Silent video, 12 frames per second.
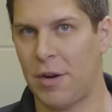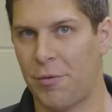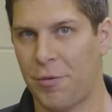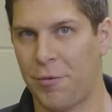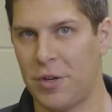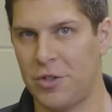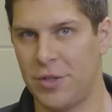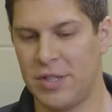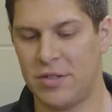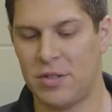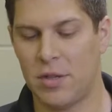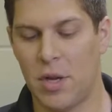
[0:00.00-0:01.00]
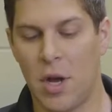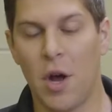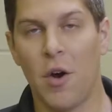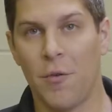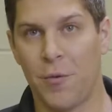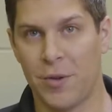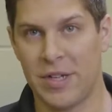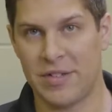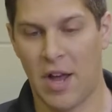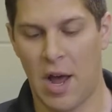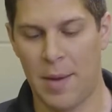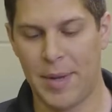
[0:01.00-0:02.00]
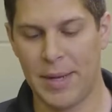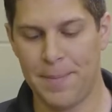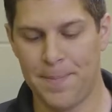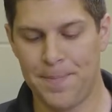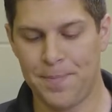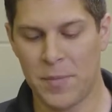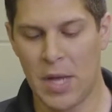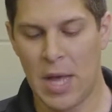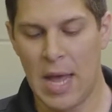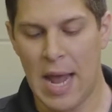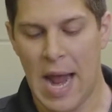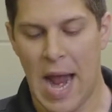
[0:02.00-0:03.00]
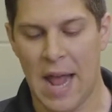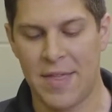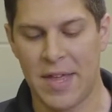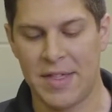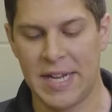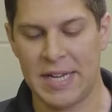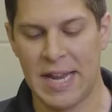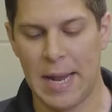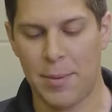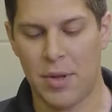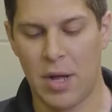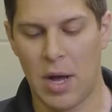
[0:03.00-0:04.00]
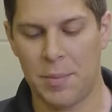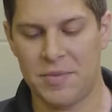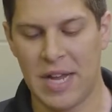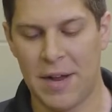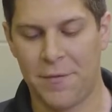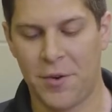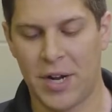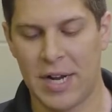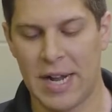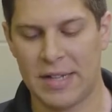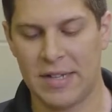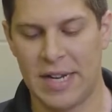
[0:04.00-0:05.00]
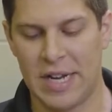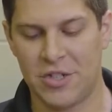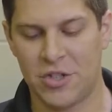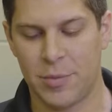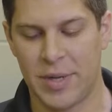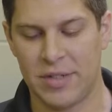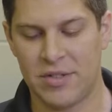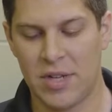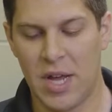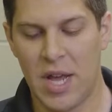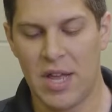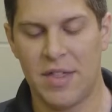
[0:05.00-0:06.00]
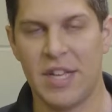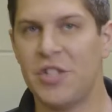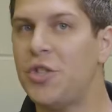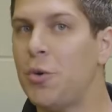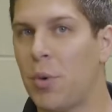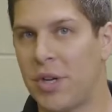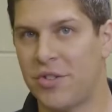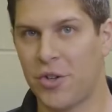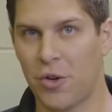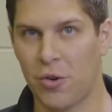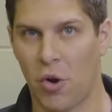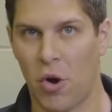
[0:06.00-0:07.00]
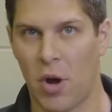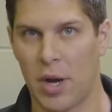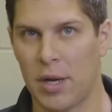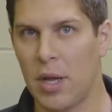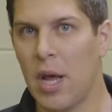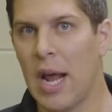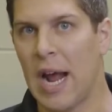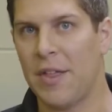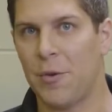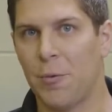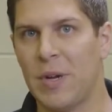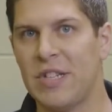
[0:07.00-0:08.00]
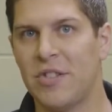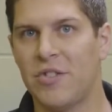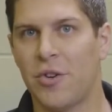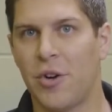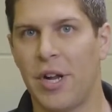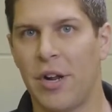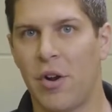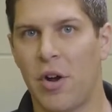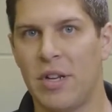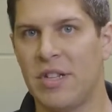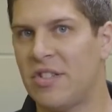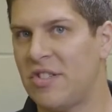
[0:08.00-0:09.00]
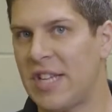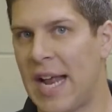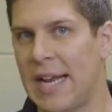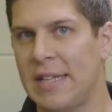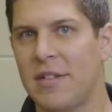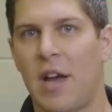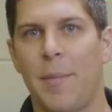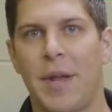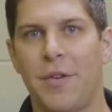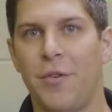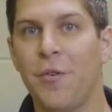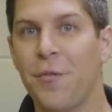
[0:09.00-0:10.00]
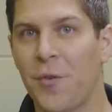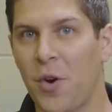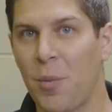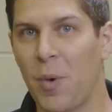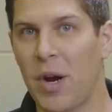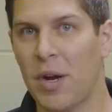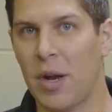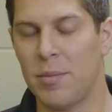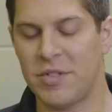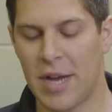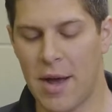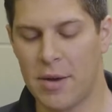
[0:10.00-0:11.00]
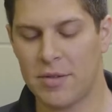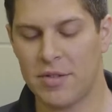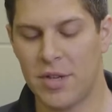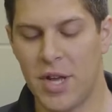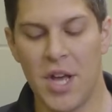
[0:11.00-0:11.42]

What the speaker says: of refrigerants for the timing, and then the enable update for connected instruments. This you want to turn on, and the reason turning it on is anytime a new firmware comes out,